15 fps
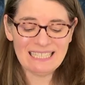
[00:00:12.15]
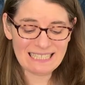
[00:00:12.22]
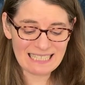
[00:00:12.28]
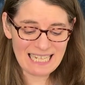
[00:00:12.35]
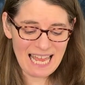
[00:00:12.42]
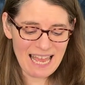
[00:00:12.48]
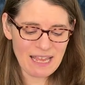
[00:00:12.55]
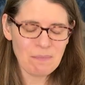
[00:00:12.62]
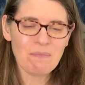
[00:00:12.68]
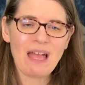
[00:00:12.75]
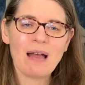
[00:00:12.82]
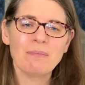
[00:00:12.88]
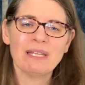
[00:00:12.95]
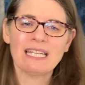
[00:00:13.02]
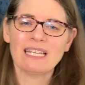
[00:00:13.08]
Today,
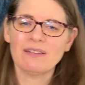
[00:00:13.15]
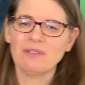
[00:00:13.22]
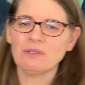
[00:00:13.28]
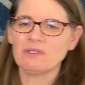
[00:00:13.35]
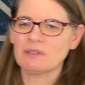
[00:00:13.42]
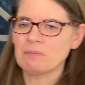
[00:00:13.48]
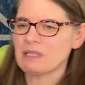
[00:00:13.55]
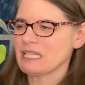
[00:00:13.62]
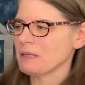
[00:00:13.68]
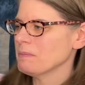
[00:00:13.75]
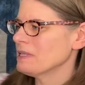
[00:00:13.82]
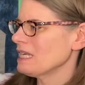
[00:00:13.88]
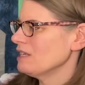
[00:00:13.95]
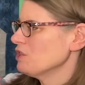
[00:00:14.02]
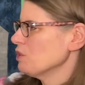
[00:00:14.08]
I'm going to give you some
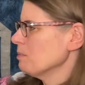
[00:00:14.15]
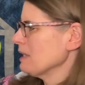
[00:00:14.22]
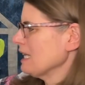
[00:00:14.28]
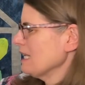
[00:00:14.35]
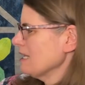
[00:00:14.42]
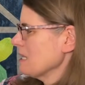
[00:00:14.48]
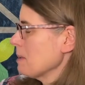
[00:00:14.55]
tips as you begin